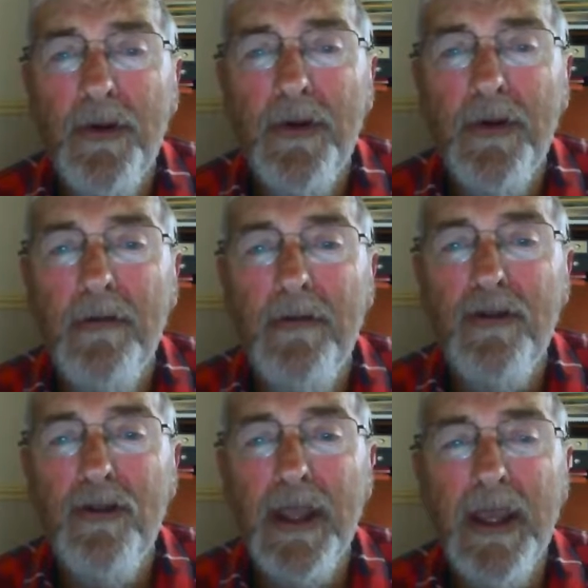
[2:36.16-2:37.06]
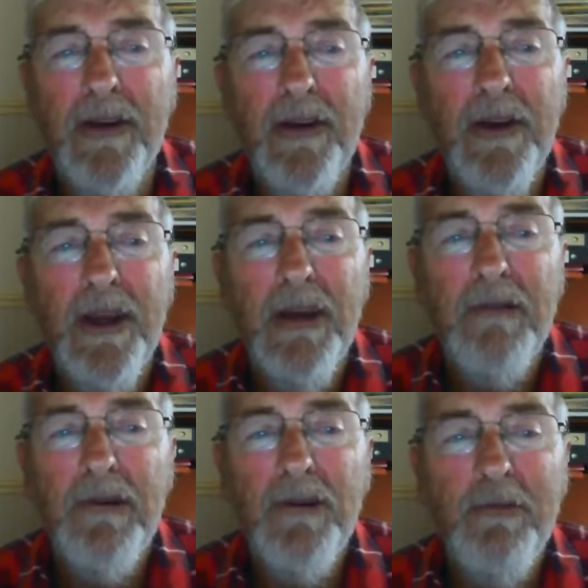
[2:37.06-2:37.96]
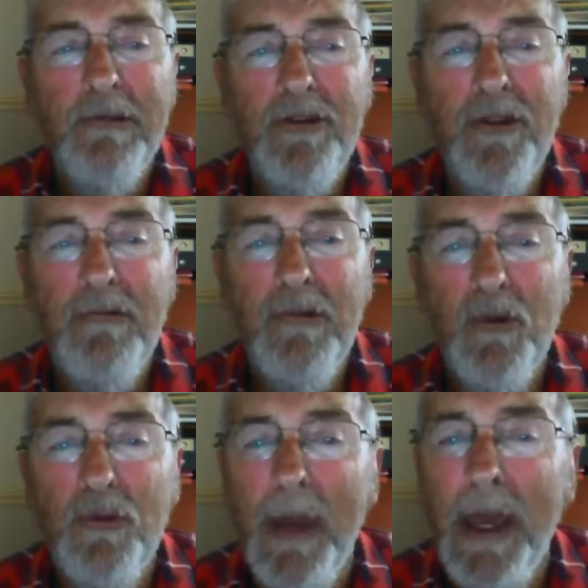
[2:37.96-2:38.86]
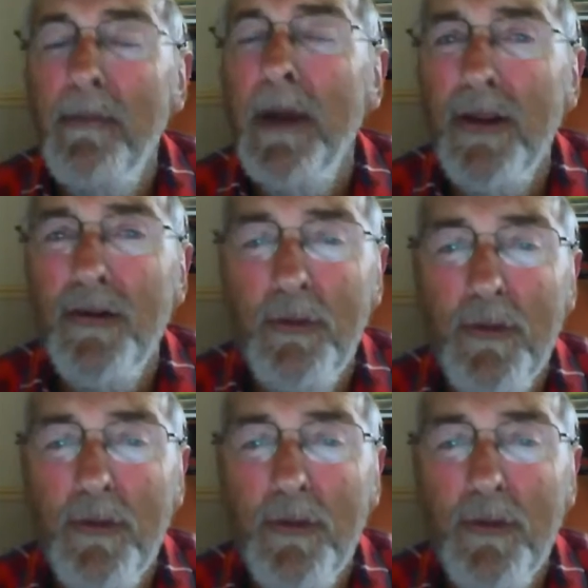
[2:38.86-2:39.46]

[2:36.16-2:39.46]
officially entered, gross breach of the rules, bad manners,